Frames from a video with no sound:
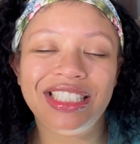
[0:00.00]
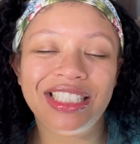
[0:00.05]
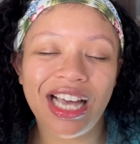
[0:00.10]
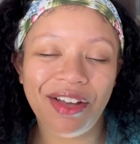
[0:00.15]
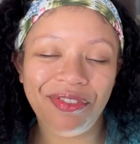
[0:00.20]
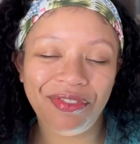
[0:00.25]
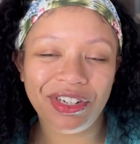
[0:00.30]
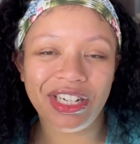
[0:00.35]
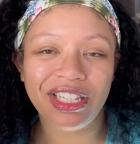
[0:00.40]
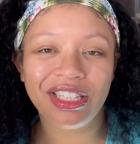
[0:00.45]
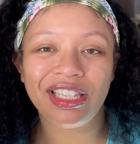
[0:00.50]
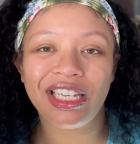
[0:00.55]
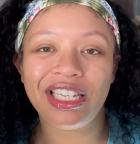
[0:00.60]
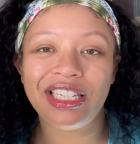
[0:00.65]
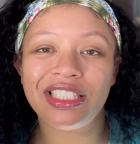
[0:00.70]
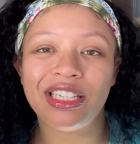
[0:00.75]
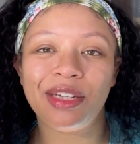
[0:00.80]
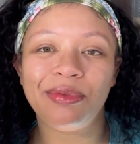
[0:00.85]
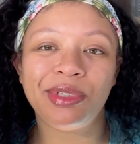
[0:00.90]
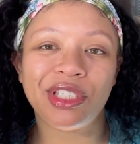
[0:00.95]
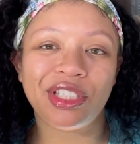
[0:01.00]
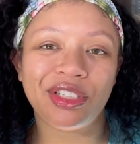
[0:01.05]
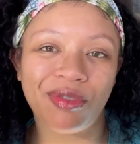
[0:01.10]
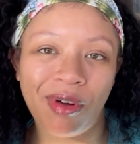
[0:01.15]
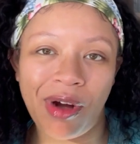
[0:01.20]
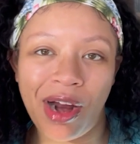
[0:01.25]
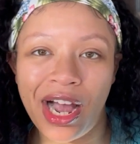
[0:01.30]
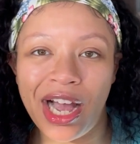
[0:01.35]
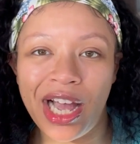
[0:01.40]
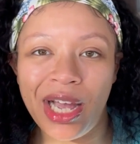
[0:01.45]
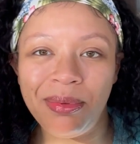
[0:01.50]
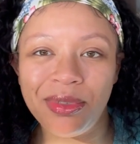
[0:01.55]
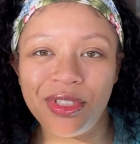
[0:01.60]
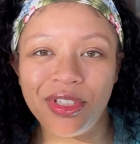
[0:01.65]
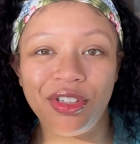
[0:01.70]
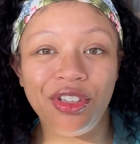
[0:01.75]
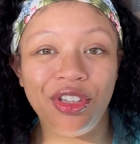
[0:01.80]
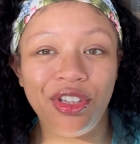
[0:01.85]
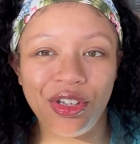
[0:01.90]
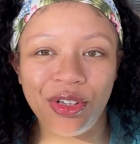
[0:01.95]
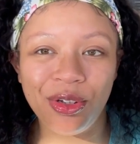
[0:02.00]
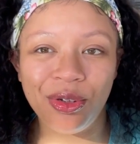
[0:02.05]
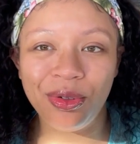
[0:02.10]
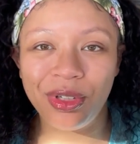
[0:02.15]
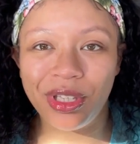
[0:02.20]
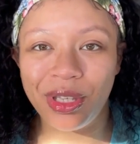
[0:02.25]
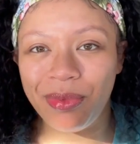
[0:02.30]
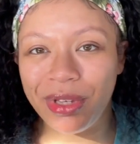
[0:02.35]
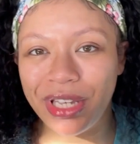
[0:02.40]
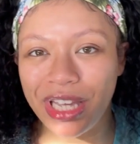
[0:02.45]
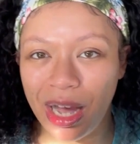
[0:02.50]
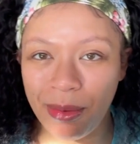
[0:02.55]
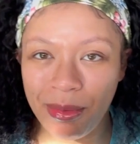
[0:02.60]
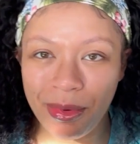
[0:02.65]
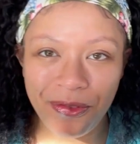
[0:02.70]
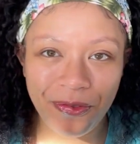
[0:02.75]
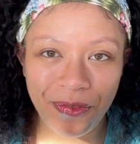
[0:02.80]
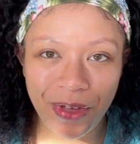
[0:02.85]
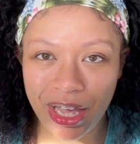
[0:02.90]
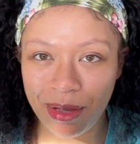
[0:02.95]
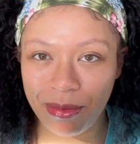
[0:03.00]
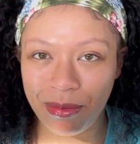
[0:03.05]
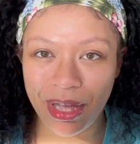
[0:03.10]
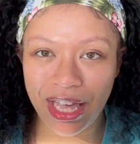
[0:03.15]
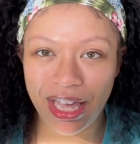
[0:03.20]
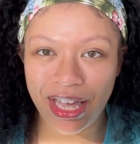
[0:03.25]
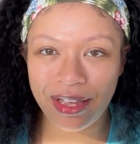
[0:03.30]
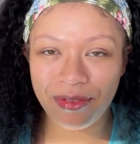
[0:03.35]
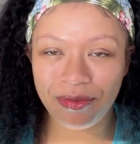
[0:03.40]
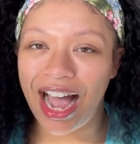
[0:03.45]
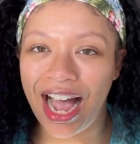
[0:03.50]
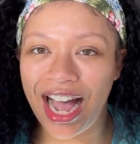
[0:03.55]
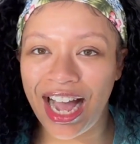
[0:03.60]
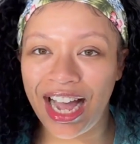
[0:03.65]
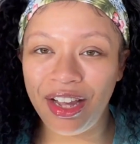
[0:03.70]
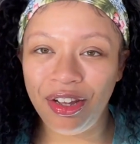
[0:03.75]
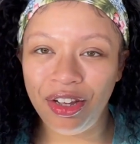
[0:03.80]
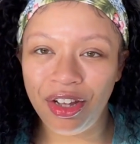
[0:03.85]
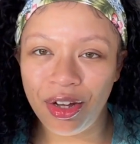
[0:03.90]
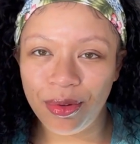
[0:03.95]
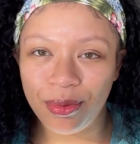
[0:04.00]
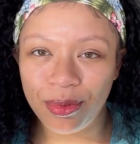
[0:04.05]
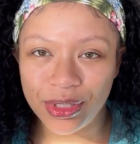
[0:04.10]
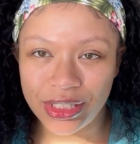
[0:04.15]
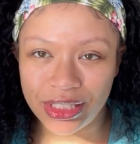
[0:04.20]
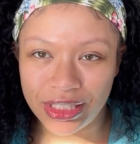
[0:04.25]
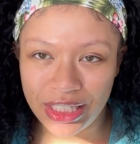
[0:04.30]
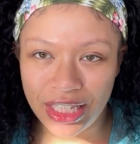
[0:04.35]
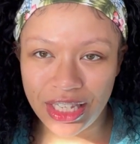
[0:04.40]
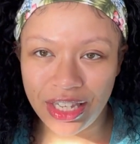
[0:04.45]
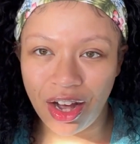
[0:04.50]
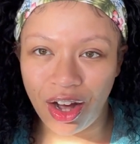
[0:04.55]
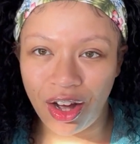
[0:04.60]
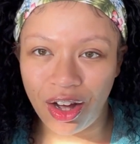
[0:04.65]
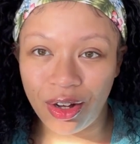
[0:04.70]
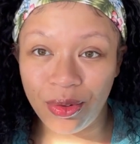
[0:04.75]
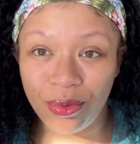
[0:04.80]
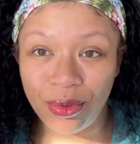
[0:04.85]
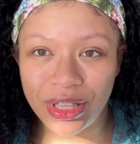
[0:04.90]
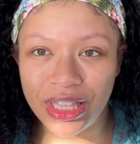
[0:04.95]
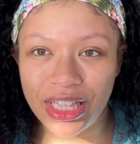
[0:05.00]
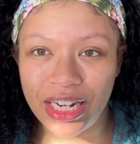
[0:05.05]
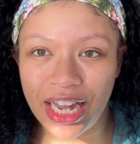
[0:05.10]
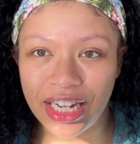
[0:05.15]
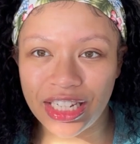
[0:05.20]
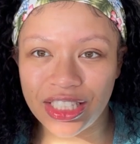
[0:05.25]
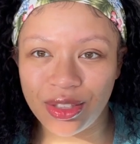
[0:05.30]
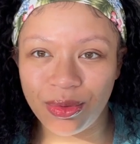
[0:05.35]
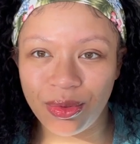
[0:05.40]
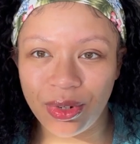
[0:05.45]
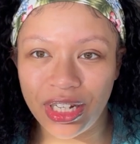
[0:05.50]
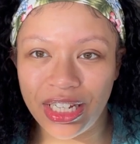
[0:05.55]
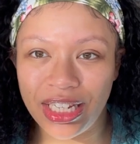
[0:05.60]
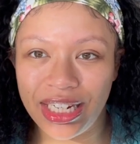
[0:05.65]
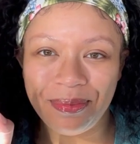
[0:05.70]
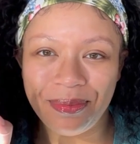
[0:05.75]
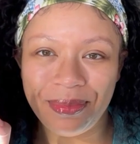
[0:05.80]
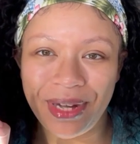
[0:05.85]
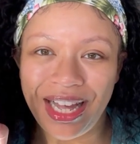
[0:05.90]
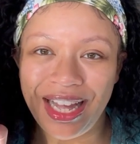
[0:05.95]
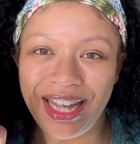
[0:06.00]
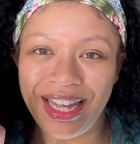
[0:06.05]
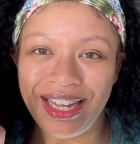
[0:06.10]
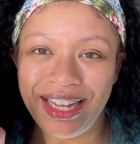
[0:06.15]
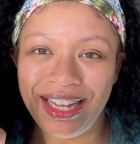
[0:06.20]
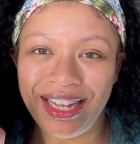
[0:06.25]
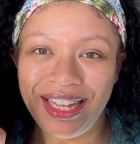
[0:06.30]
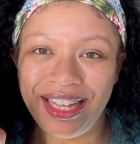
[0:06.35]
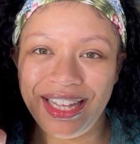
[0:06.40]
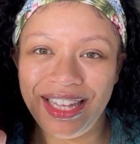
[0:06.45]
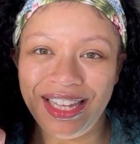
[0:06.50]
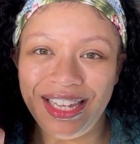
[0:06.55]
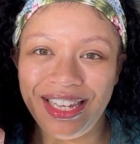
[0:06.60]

definitely subscribe so you can become a Faye Bae. I will see y'all with the next one. Bye.